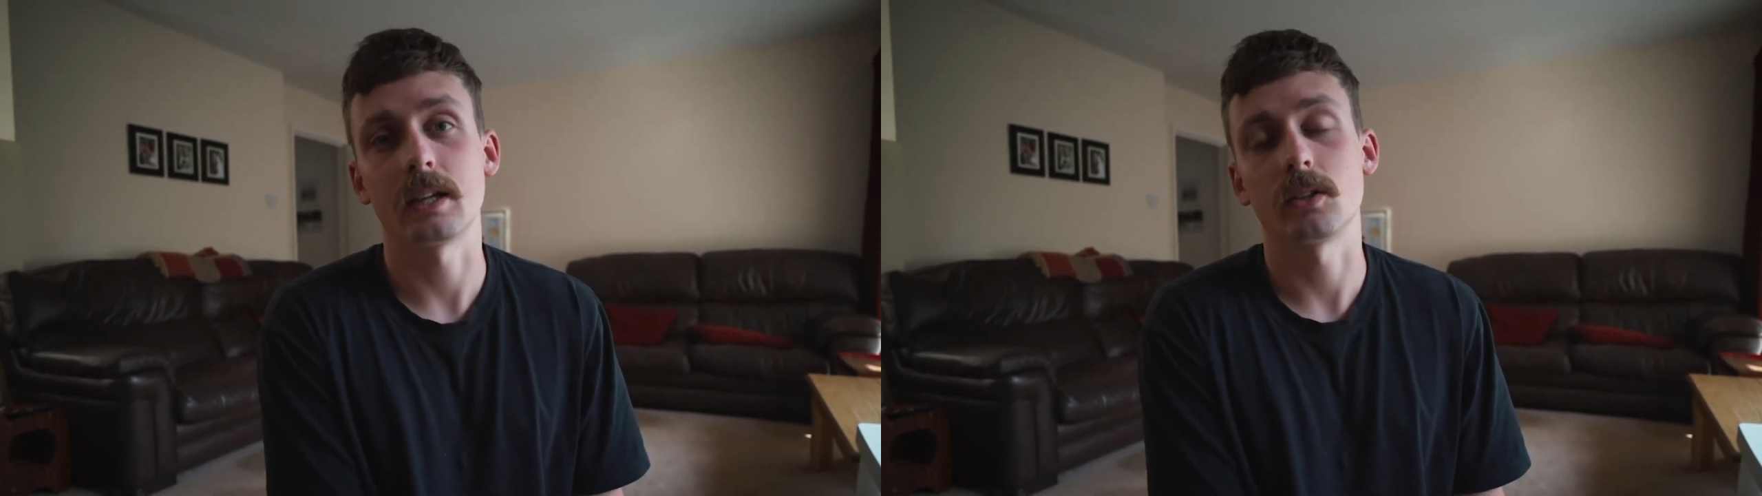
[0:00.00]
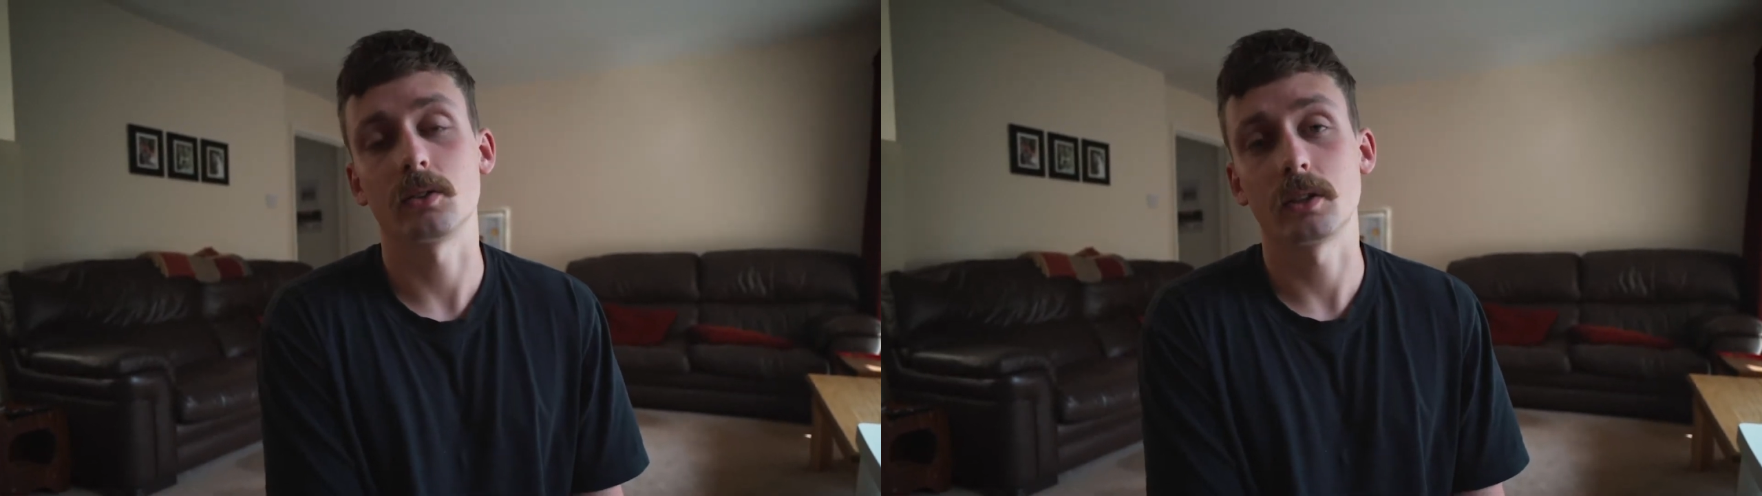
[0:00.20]

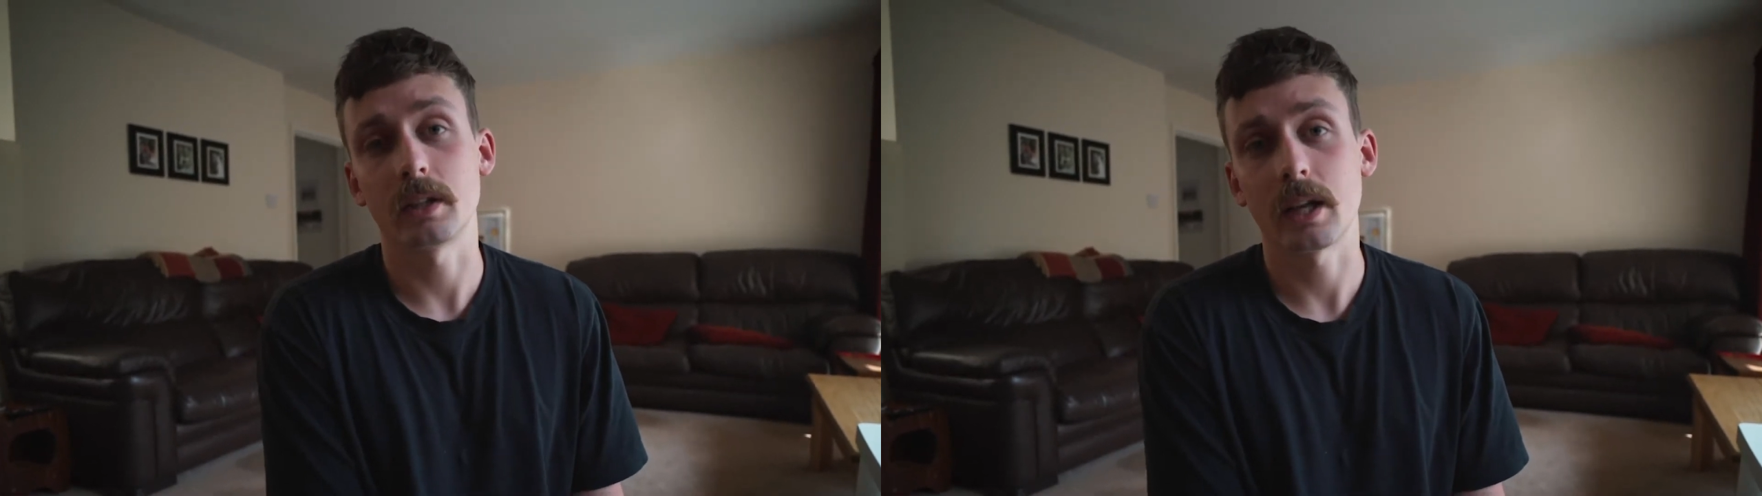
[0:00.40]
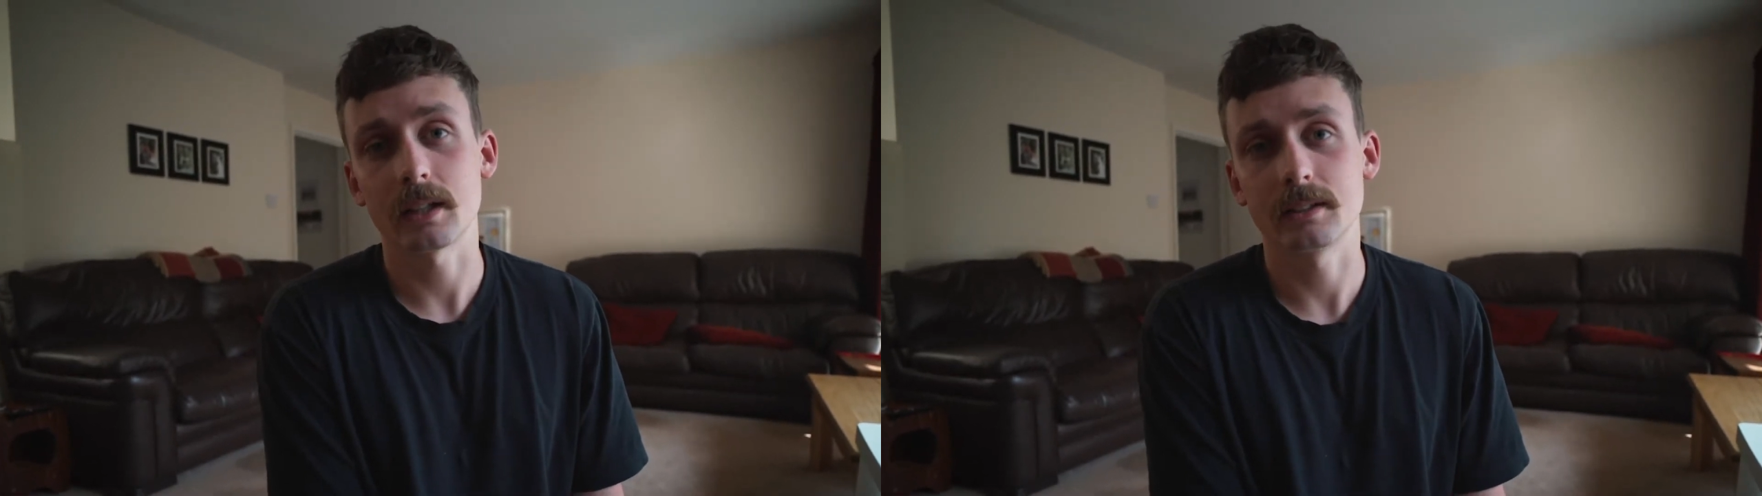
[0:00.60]
and on the
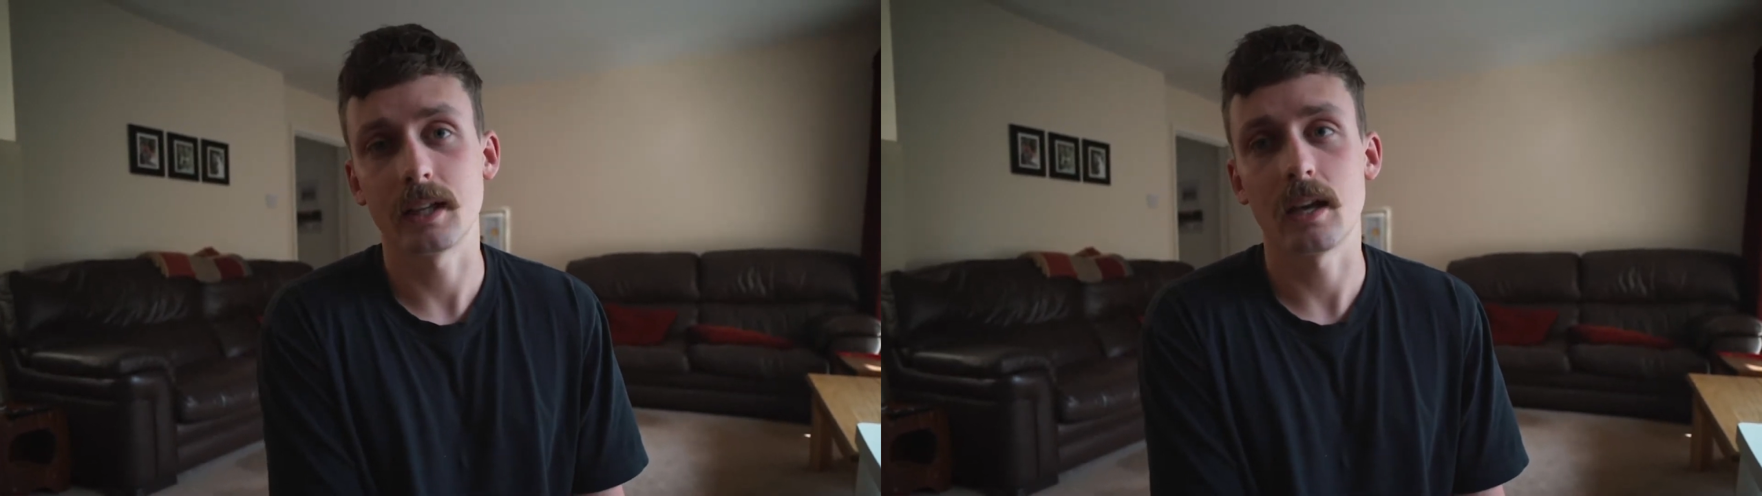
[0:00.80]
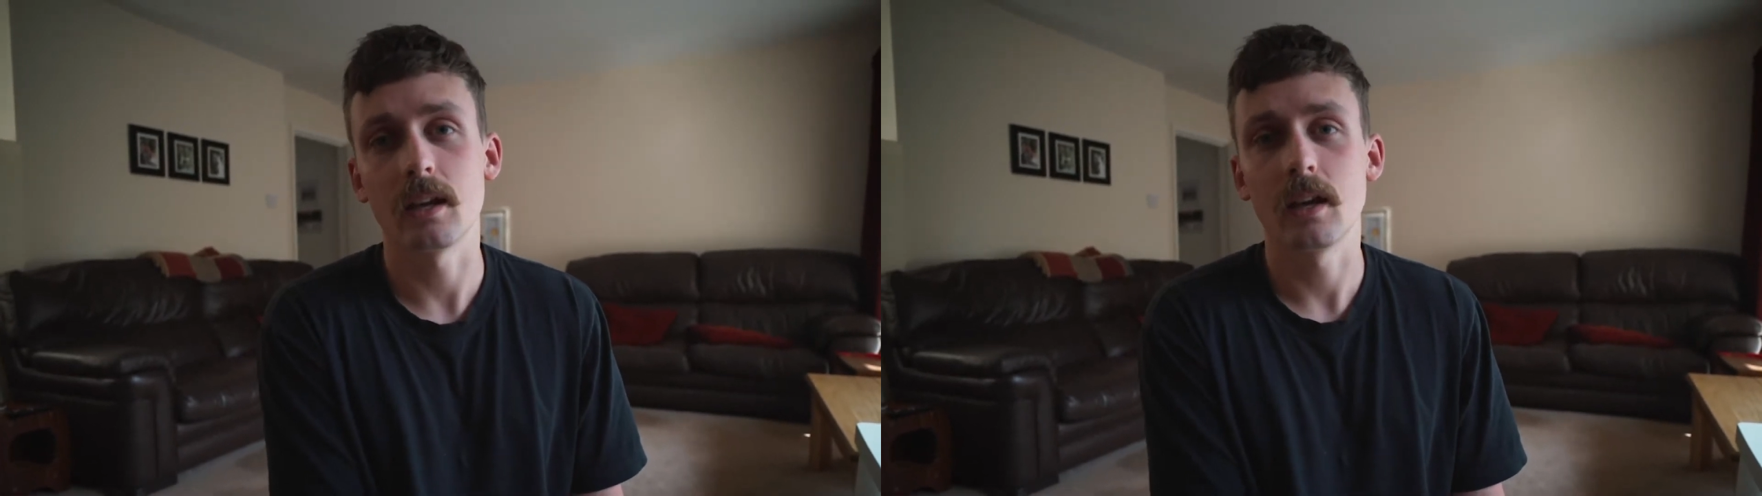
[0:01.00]
next
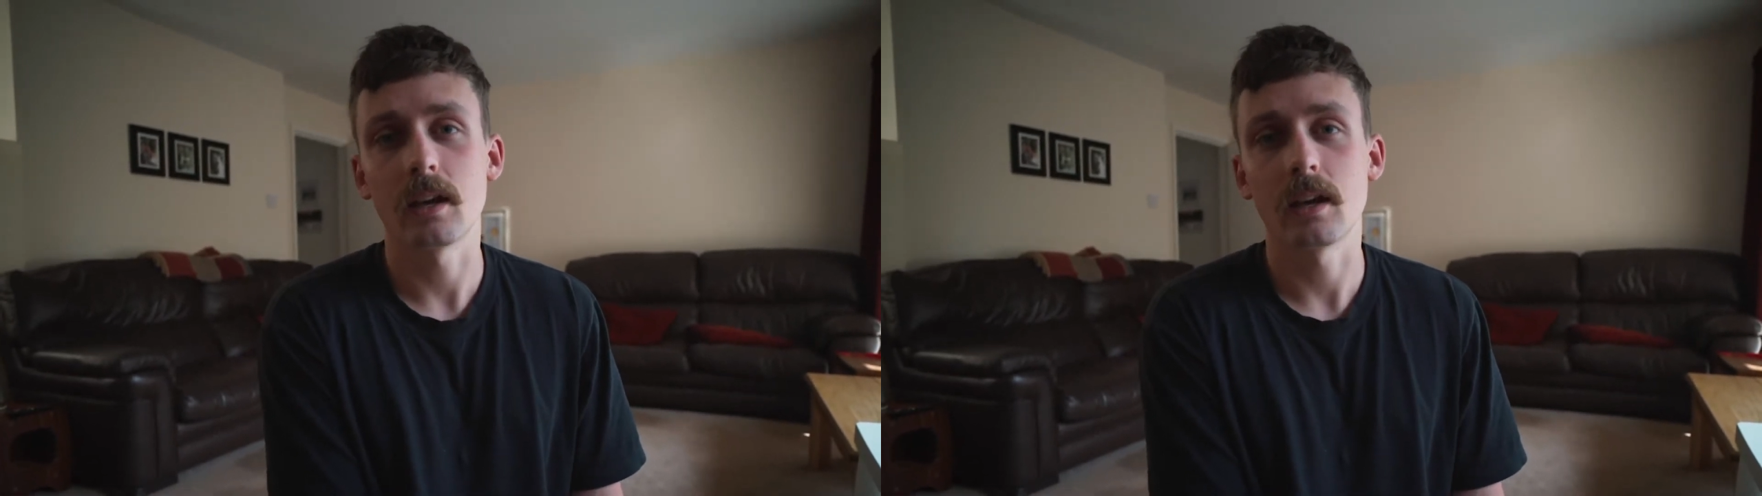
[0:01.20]
day